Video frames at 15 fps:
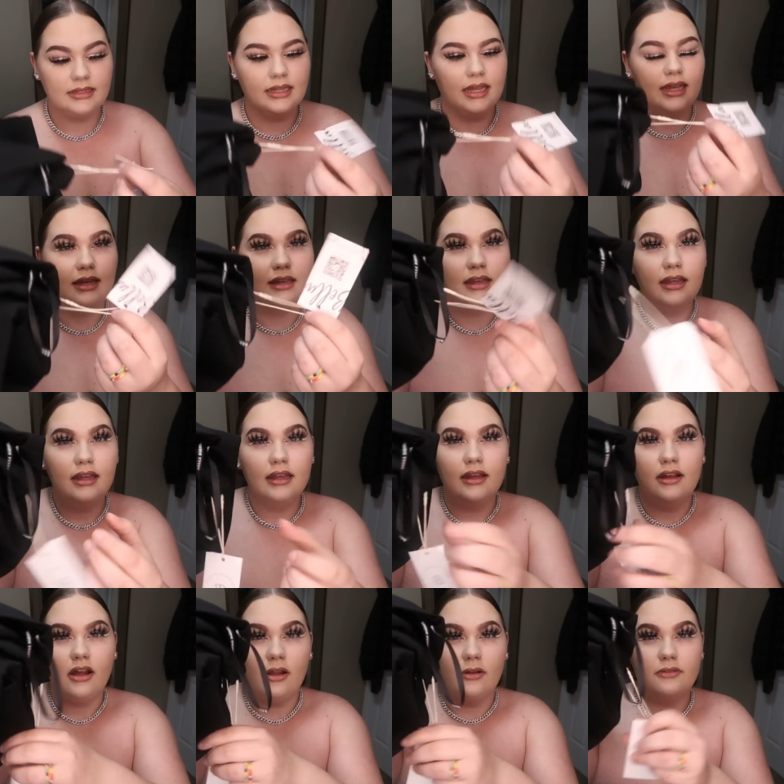Like
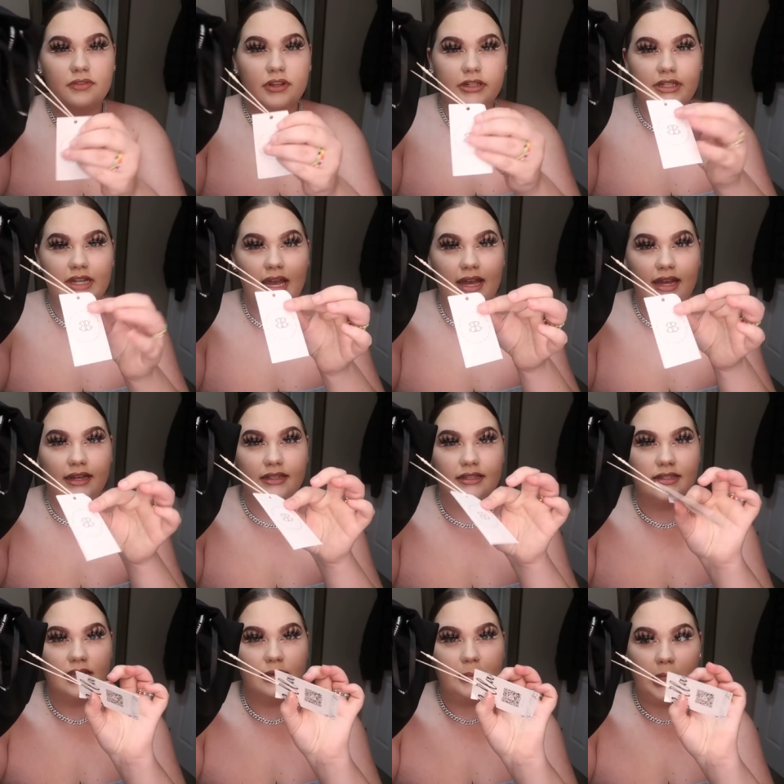all of their tags
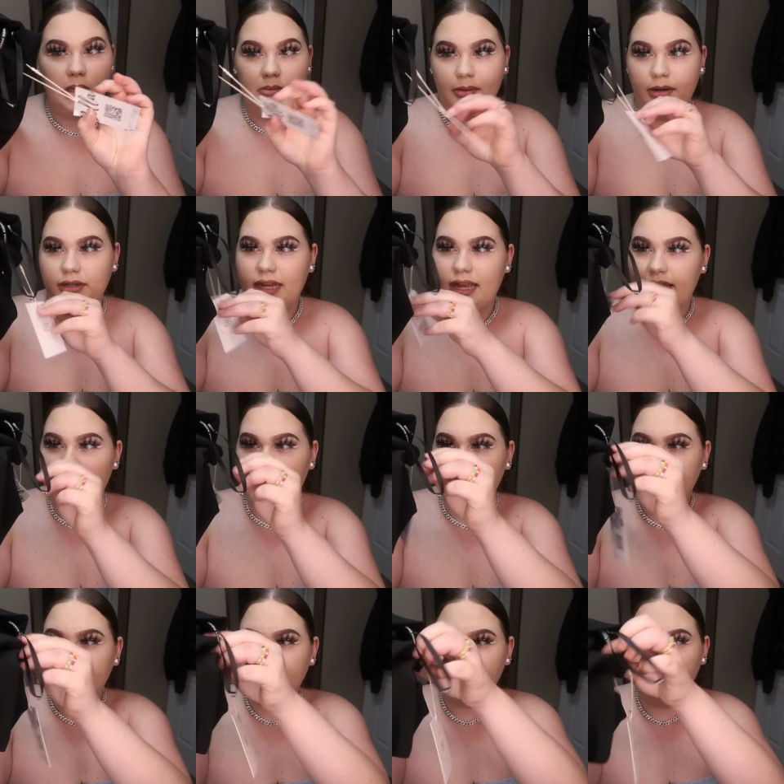say Bella
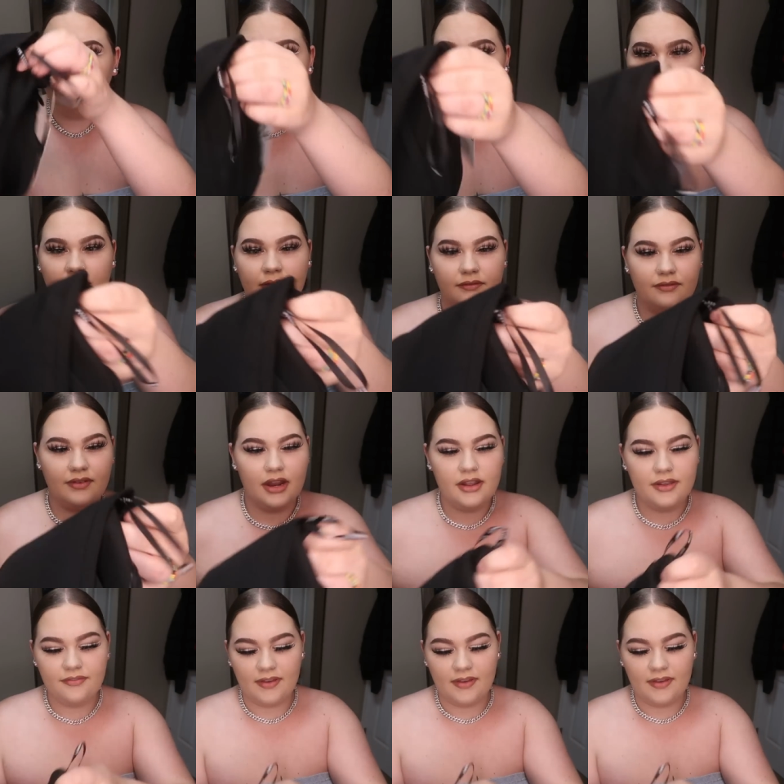Barnett, very